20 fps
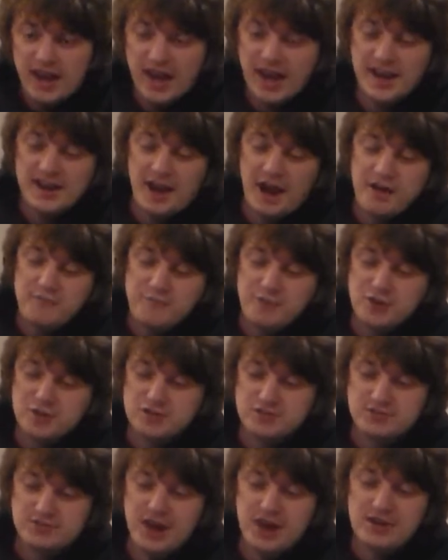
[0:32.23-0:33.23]
And I
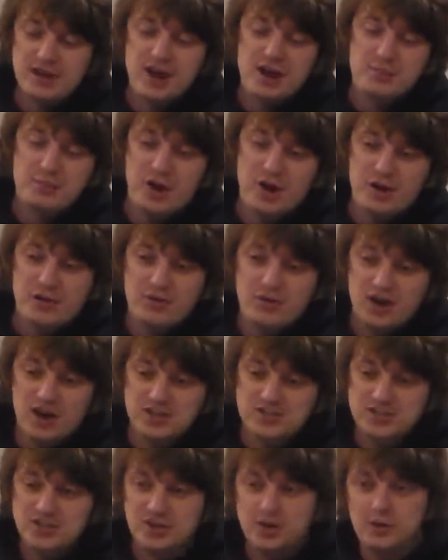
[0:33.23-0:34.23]
first found out about
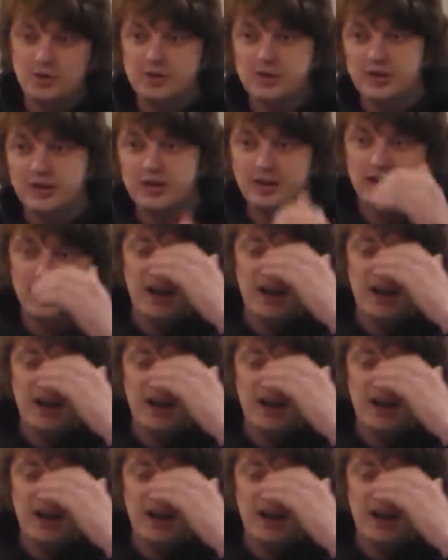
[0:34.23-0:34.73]
Crosscode,